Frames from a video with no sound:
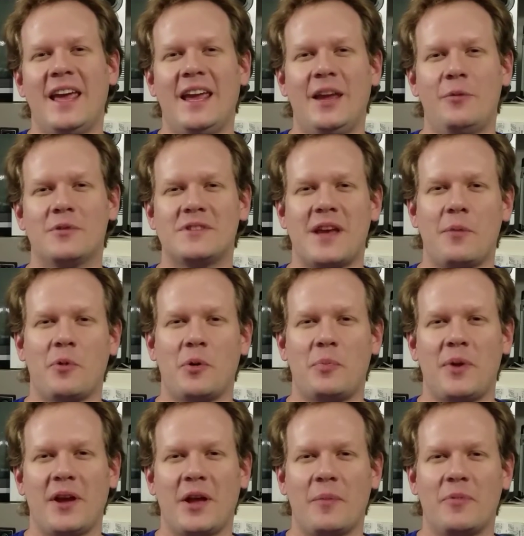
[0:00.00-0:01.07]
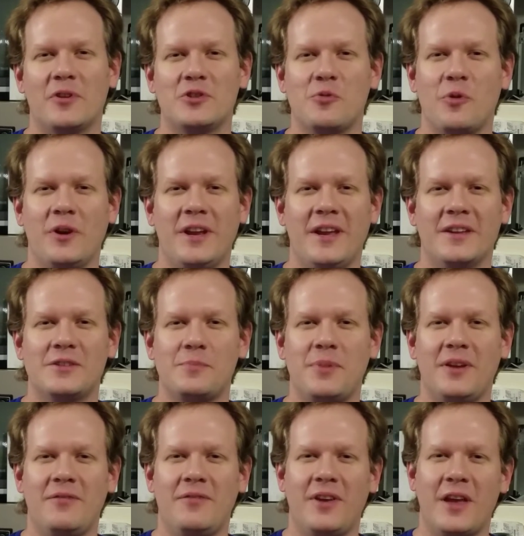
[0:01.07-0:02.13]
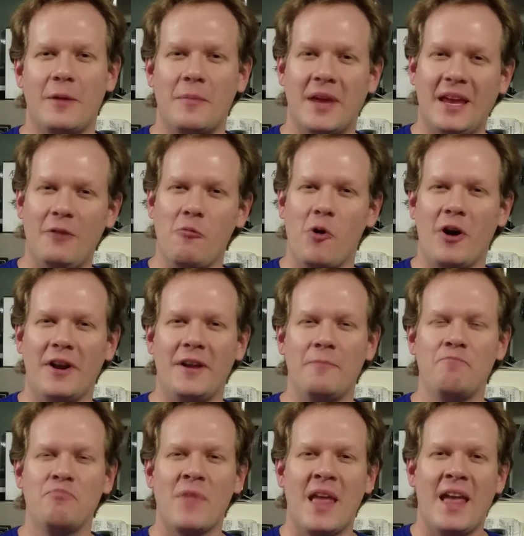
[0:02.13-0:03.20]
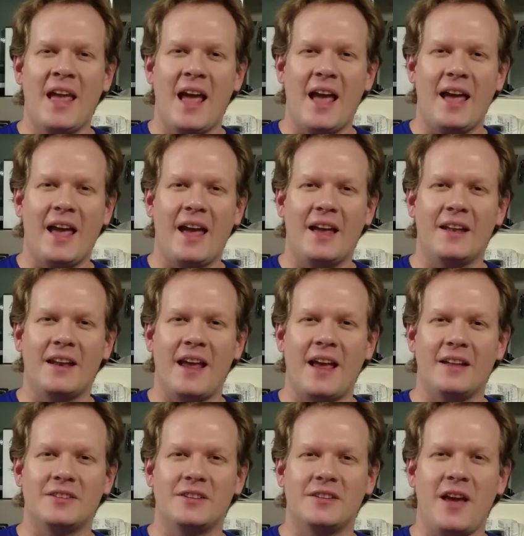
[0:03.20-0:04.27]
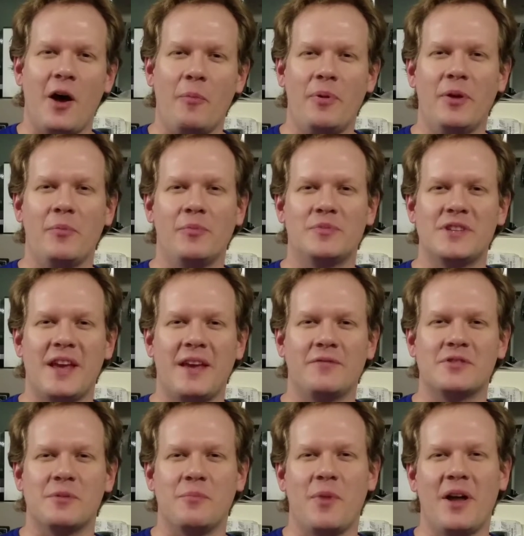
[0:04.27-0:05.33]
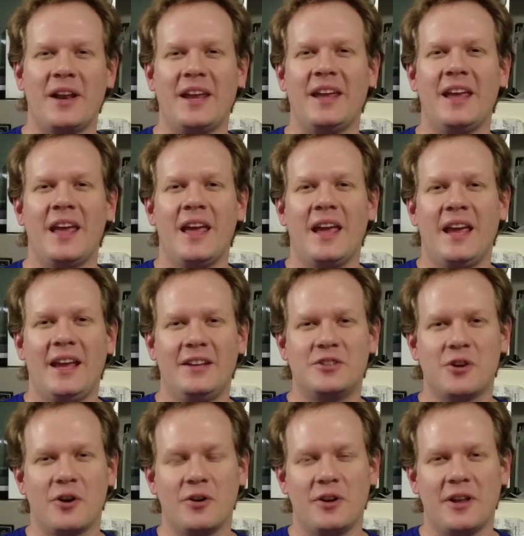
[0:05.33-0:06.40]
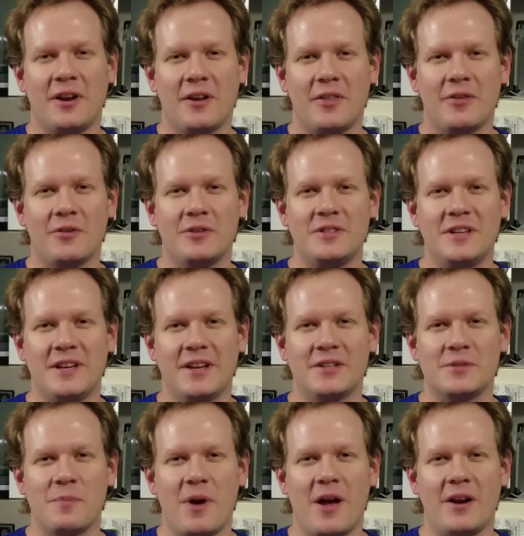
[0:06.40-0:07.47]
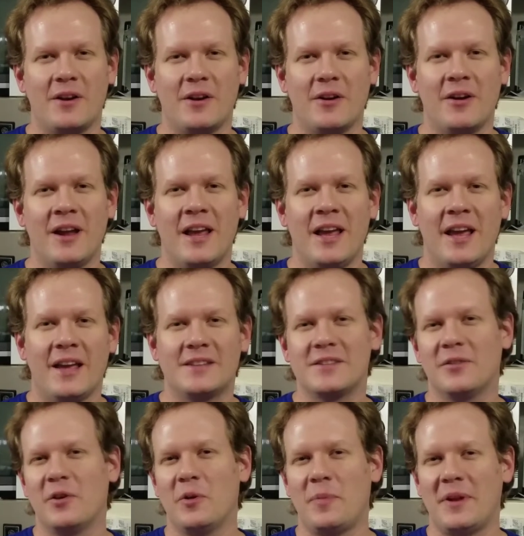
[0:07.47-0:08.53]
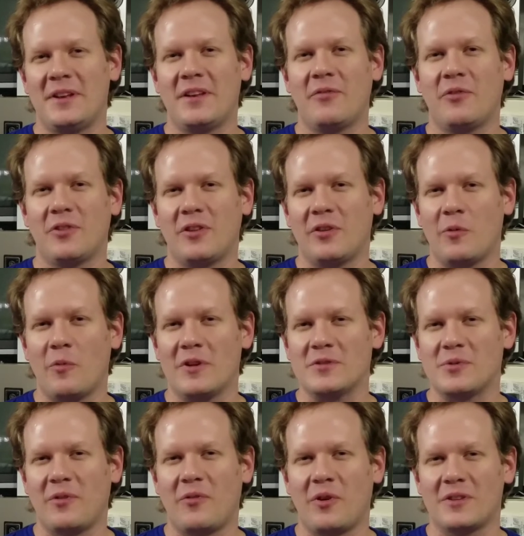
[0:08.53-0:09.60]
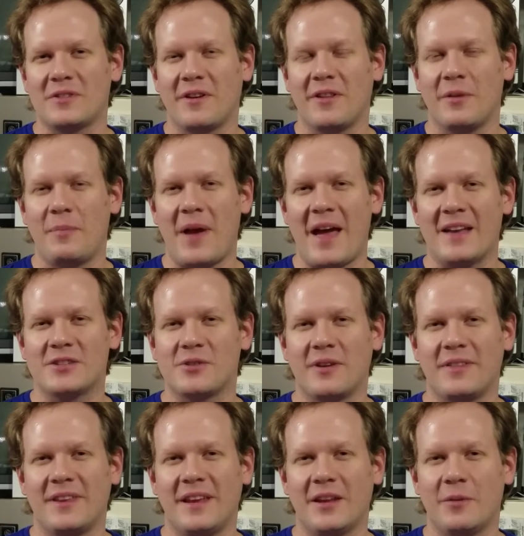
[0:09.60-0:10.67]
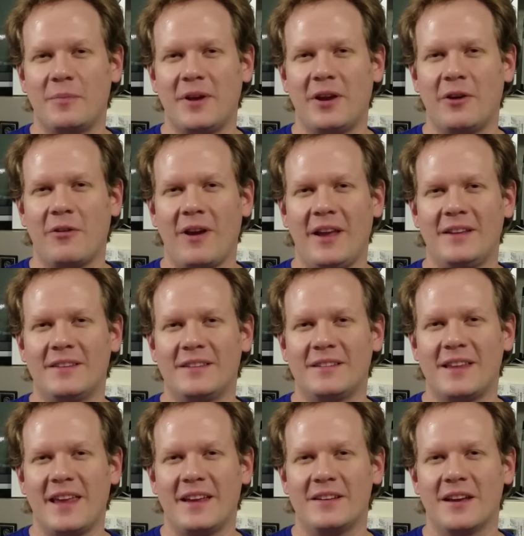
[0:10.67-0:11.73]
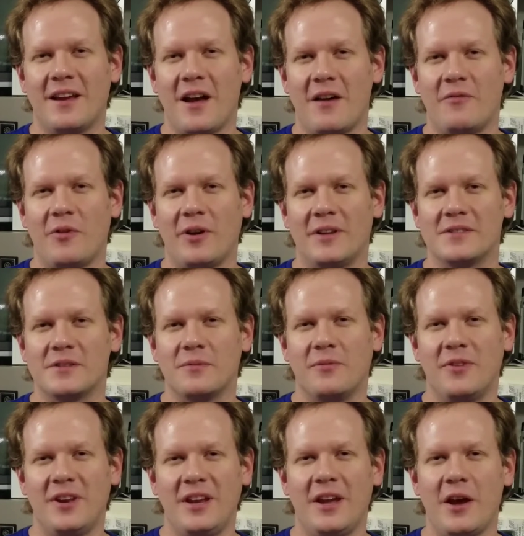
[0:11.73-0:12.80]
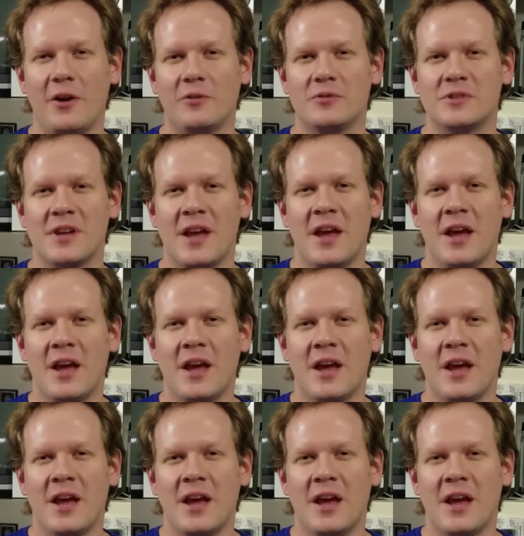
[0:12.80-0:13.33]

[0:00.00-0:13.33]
He was able to pick up the 20-inch PVM he wanted, and to help him save some money, he turned in a 13-inch monitor. It's a little bit different than the ones we've worked on in the past, so I think it'll be a great thing to cover in some videos.